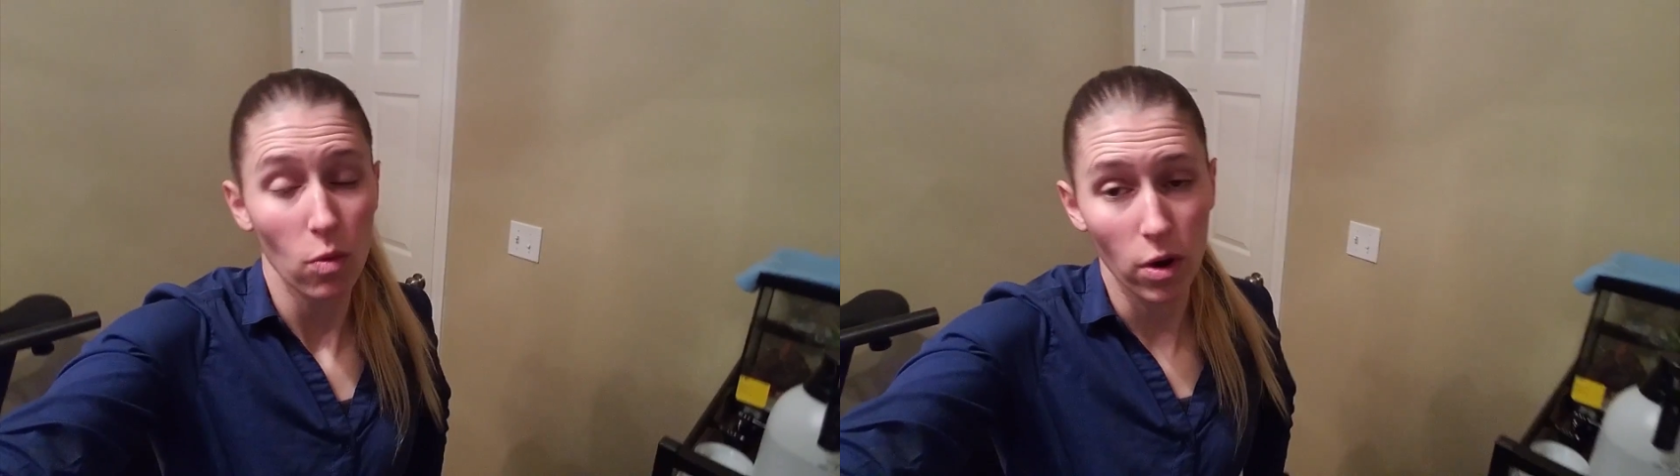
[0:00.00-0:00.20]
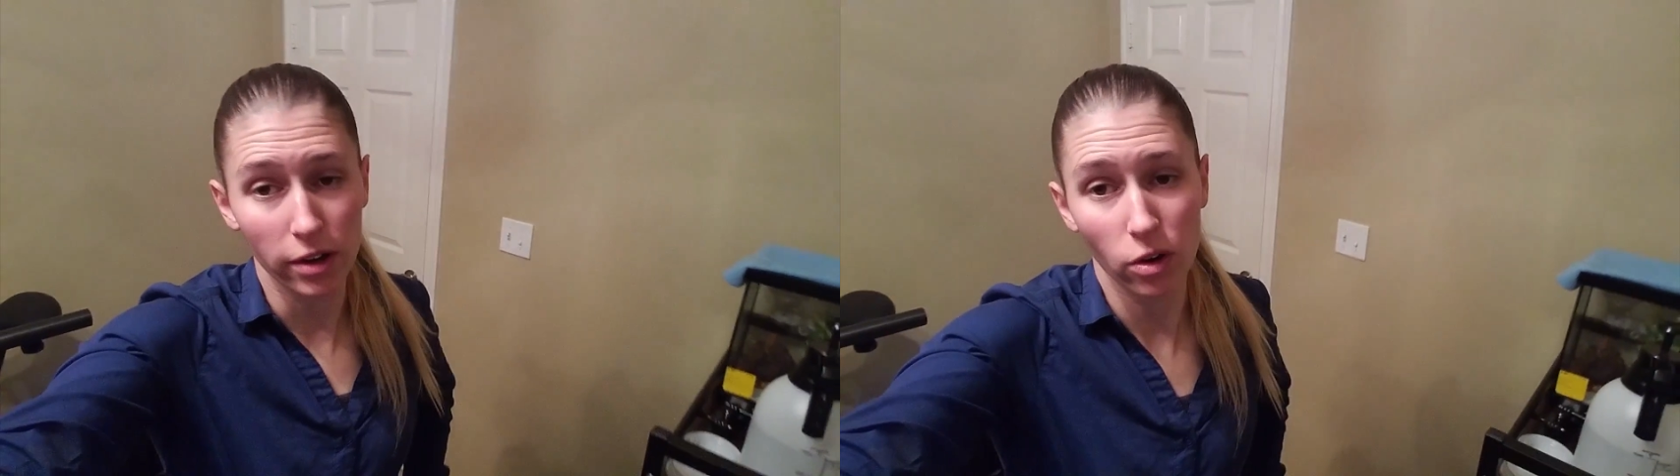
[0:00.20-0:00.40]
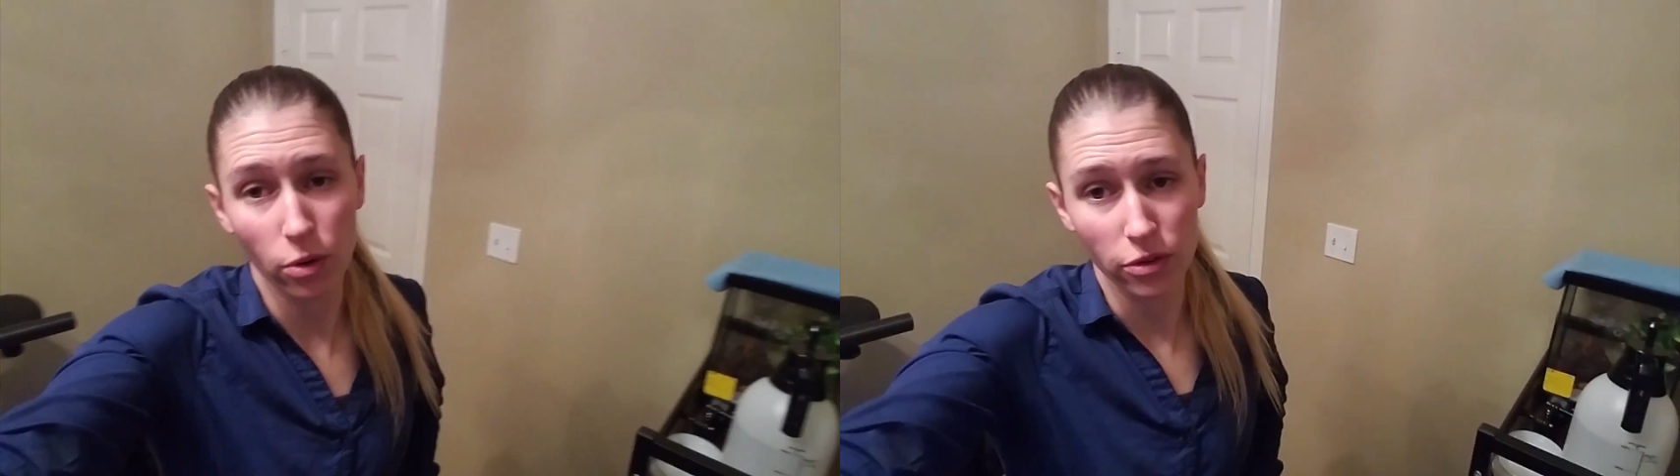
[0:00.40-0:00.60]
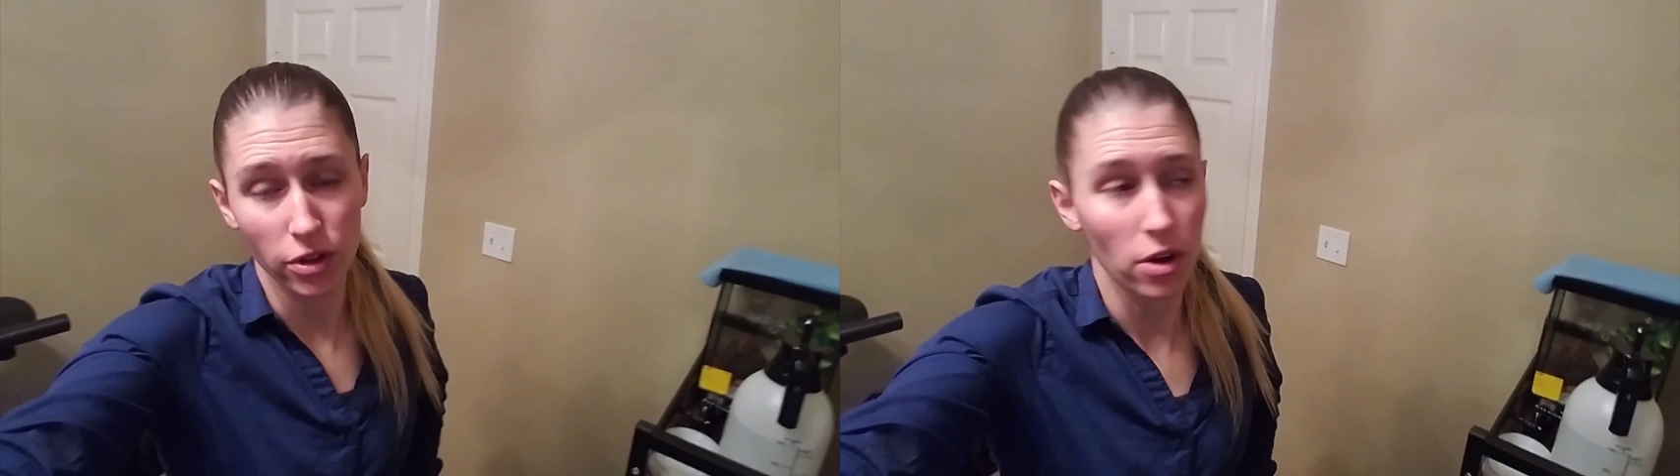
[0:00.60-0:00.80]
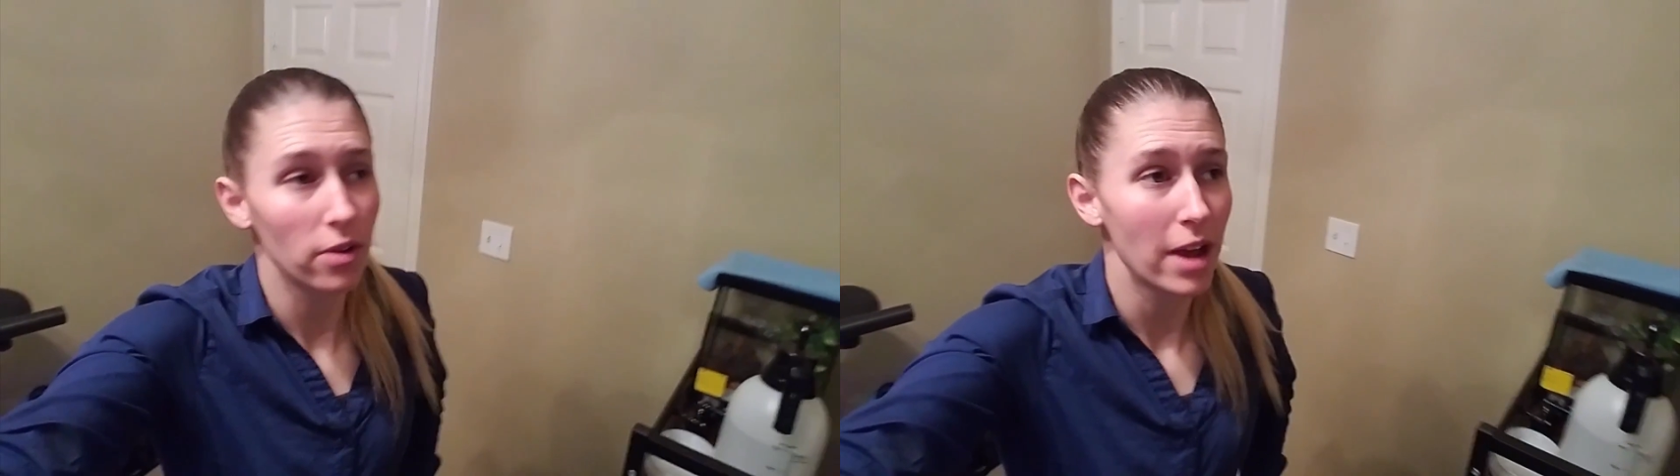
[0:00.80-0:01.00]
1,
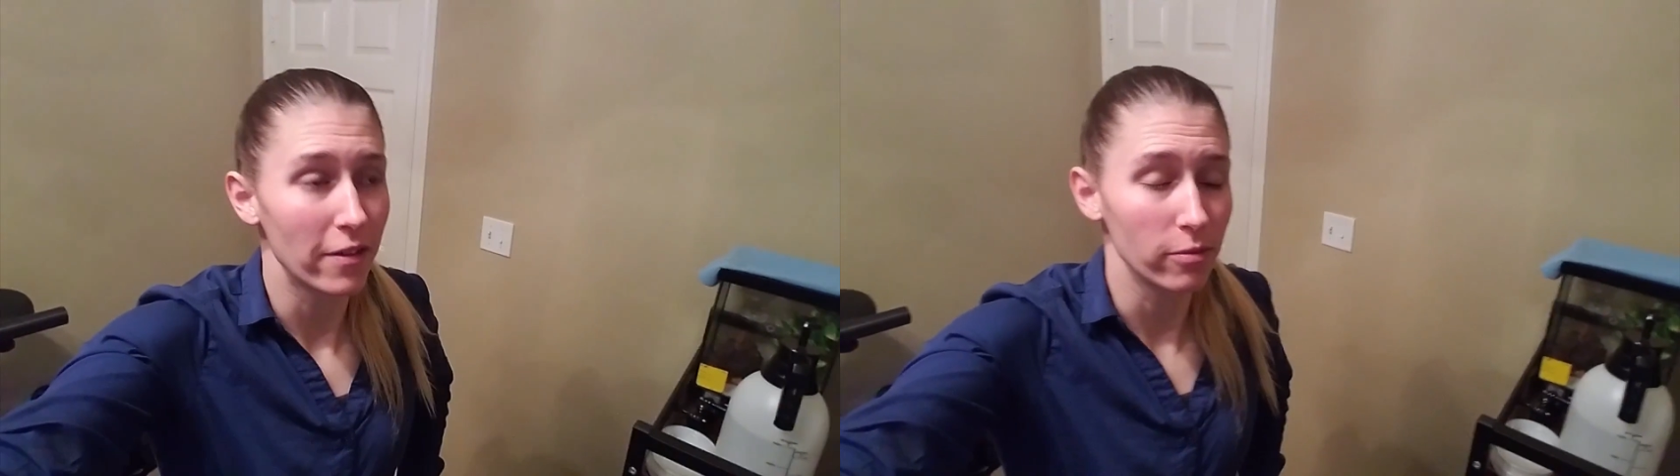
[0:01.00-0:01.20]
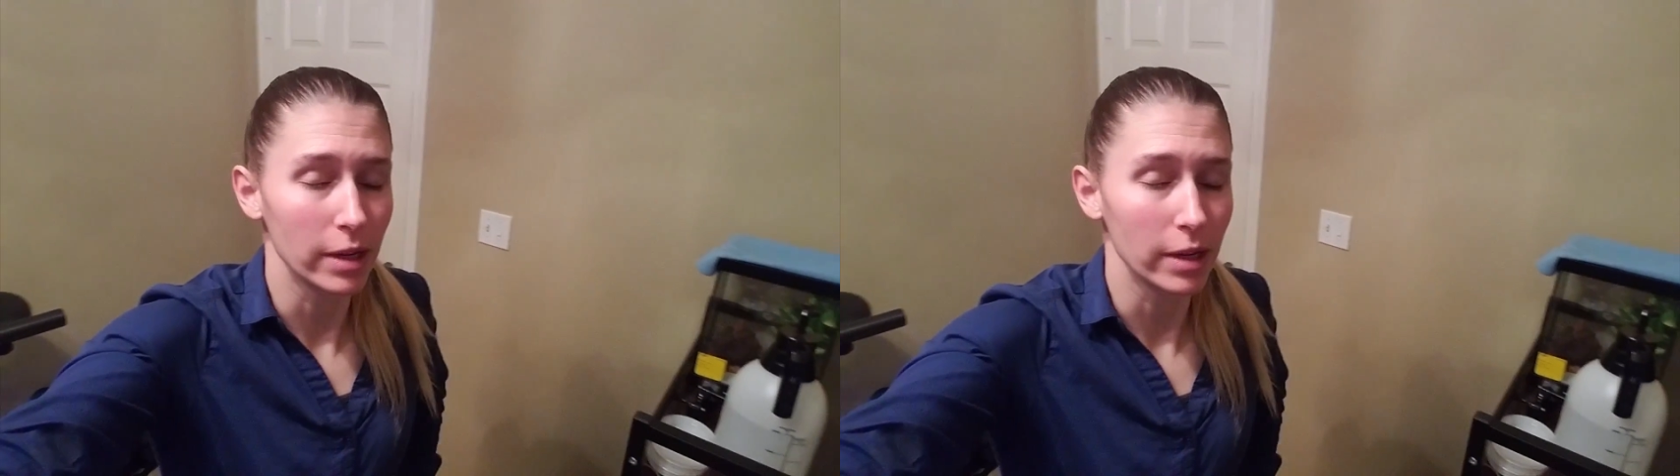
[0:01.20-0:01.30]
cortisol, haven't